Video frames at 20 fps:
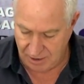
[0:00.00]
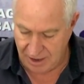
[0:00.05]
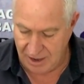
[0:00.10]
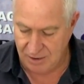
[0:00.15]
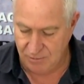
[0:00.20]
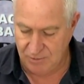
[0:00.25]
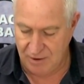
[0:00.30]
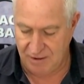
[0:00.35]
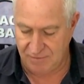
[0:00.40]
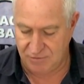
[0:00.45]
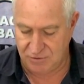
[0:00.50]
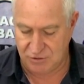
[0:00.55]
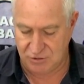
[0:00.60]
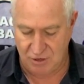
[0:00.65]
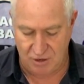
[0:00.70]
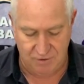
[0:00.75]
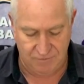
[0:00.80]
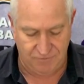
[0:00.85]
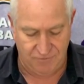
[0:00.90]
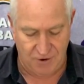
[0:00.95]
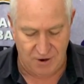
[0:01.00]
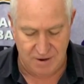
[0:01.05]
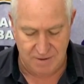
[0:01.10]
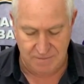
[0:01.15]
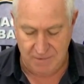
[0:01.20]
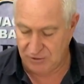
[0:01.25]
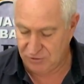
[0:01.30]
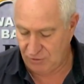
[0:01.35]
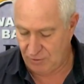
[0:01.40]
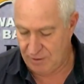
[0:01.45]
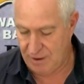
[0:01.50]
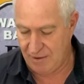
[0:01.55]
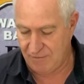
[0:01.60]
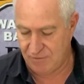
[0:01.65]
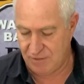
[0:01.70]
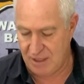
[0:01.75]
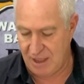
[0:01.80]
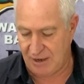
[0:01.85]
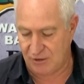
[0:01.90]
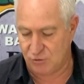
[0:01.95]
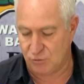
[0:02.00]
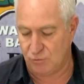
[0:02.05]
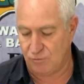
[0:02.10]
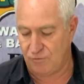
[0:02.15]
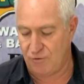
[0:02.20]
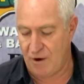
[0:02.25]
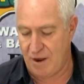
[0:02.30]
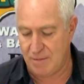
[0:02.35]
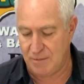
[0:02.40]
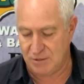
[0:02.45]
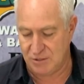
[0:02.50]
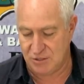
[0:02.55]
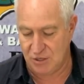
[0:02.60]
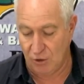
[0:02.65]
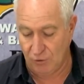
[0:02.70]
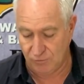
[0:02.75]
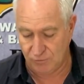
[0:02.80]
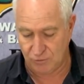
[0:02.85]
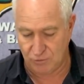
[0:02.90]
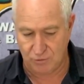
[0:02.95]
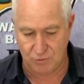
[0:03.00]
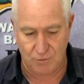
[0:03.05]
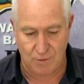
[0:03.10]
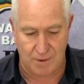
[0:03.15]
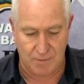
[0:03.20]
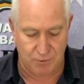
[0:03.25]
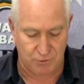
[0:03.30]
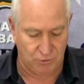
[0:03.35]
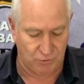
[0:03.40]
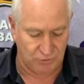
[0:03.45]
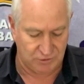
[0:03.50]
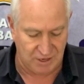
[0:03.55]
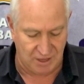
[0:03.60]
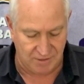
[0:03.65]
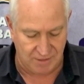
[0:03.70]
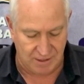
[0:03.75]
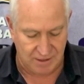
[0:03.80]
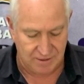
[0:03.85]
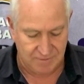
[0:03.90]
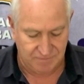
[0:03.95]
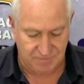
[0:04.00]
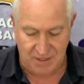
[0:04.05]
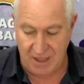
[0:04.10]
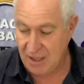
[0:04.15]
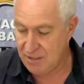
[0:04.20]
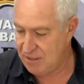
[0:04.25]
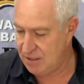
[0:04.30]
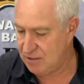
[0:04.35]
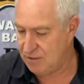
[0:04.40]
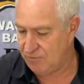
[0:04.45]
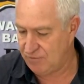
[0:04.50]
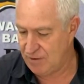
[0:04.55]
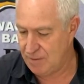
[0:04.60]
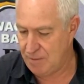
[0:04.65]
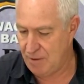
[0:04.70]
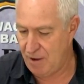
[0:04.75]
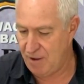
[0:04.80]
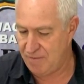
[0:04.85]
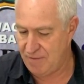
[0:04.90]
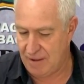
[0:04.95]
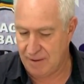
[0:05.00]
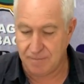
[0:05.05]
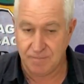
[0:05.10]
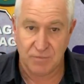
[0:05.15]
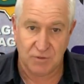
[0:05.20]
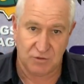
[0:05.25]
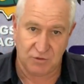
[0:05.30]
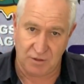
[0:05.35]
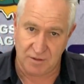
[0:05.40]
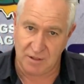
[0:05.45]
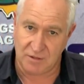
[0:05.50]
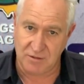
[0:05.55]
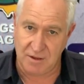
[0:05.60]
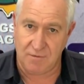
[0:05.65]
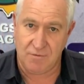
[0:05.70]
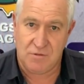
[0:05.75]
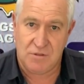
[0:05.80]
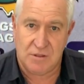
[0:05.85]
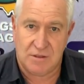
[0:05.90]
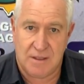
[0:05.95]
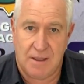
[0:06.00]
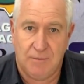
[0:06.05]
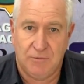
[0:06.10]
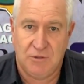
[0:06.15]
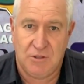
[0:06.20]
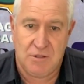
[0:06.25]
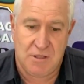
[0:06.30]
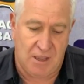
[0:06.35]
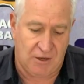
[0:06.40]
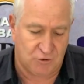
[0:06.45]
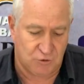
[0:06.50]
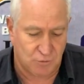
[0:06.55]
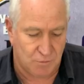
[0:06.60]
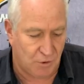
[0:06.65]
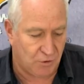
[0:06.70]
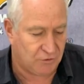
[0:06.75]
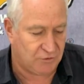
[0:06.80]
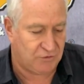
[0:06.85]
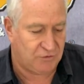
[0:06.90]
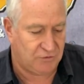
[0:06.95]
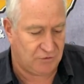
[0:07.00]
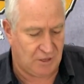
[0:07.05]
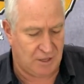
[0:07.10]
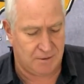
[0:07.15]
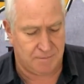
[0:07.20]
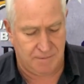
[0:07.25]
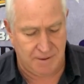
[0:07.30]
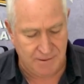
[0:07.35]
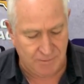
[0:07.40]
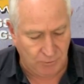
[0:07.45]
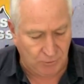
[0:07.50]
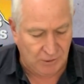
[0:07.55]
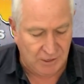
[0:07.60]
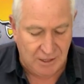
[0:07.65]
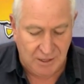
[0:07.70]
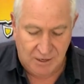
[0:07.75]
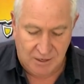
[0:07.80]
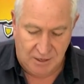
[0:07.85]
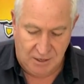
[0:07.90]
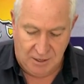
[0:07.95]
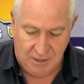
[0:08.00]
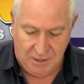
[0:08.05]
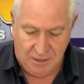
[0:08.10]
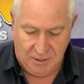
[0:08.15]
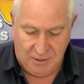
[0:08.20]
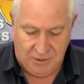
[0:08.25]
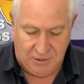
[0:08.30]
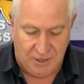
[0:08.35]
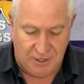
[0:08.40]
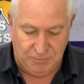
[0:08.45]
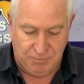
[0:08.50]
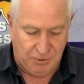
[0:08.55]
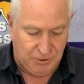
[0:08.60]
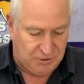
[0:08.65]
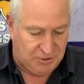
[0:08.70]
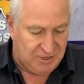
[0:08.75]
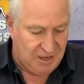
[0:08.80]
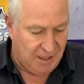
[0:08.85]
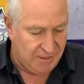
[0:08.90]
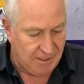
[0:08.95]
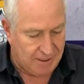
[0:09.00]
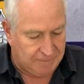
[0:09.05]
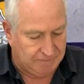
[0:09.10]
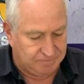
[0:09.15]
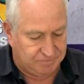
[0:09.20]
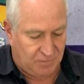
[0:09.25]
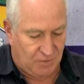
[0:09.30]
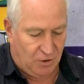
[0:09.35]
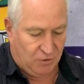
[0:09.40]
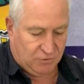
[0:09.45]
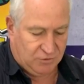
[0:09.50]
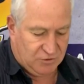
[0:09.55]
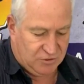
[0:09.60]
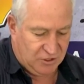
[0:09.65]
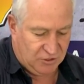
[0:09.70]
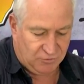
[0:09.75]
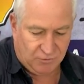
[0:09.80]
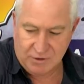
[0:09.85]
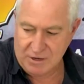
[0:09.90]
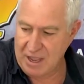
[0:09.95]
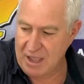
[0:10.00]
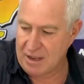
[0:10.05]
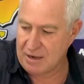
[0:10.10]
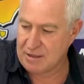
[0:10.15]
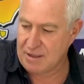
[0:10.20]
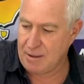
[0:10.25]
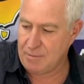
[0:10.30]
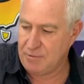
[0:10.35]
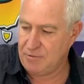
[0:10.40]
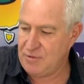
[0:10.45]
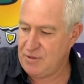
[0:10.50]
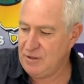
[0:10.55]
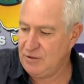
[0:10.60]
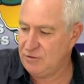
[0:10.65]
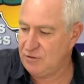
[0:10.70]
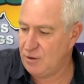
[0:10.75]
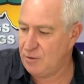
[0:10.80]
And we have the stone frame, have the actual frame itself to put it all together, and then the flip over. So that's everything that comes in the actual box, people. Let's put it together. I'll just disregard a couple of things.